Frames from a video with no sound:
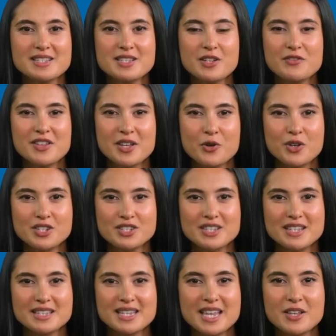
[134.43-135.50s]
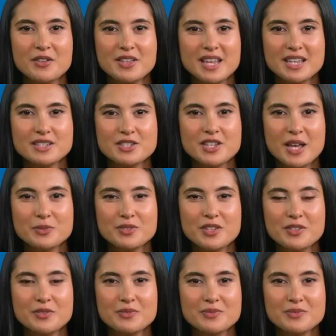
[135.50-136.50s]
survey questions in our next chapter.